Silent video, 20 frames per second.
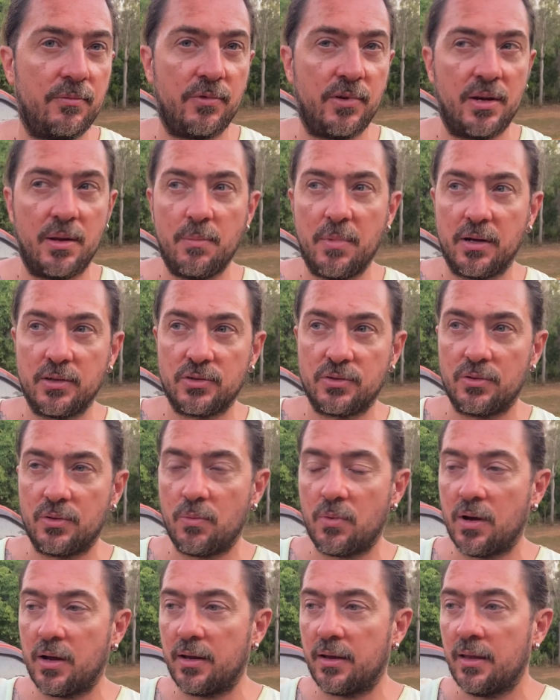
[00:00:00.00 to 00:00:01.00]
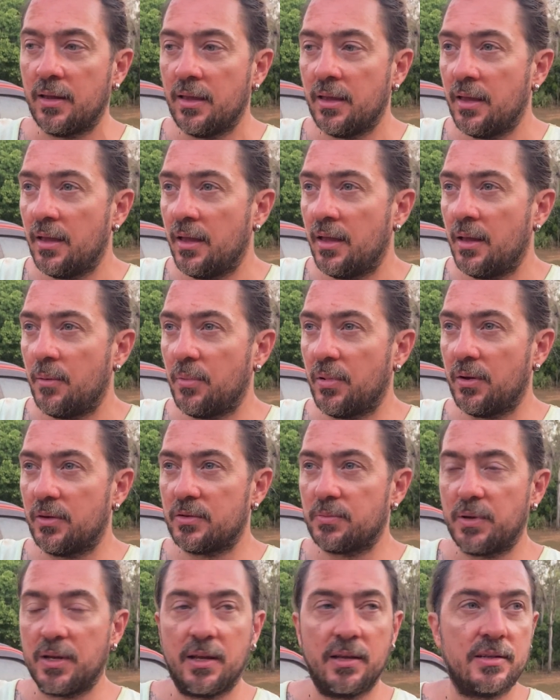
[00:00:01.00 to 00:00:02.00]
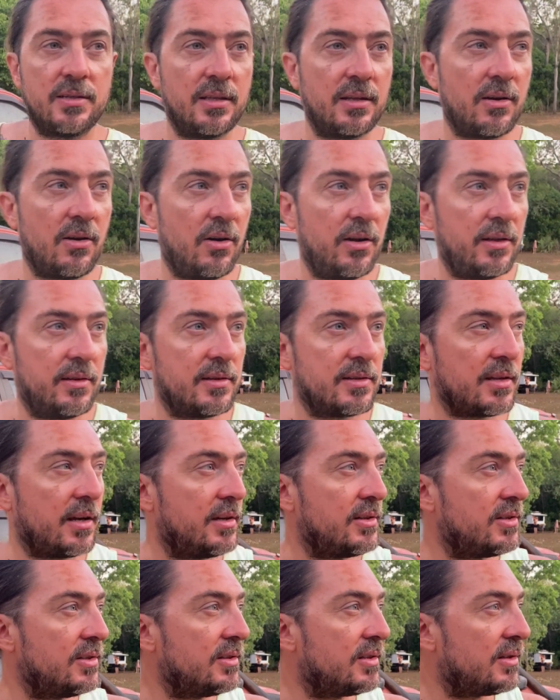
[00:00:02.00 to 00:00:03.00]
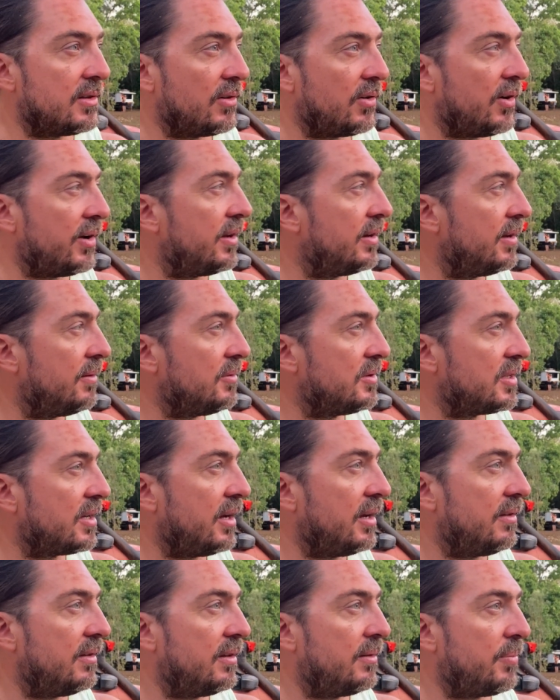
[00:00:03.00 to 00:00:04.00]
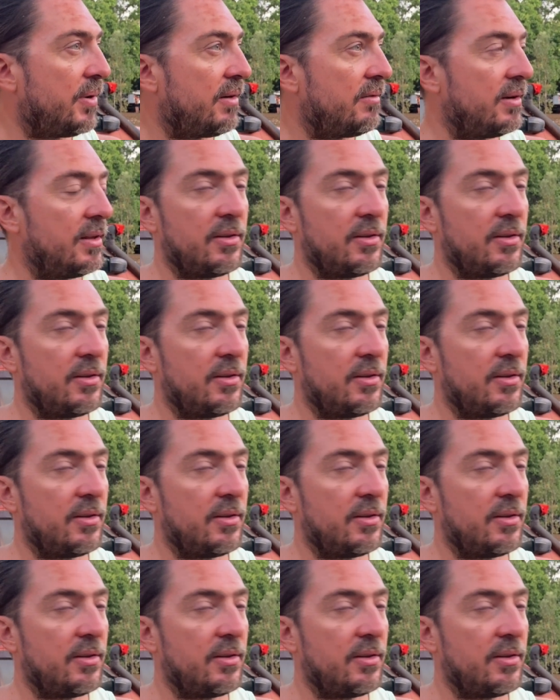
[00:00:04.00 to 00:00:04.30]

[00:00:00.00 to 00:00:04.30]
really much on the way. But speaking to the guy at the station tonight and he was saying that apparently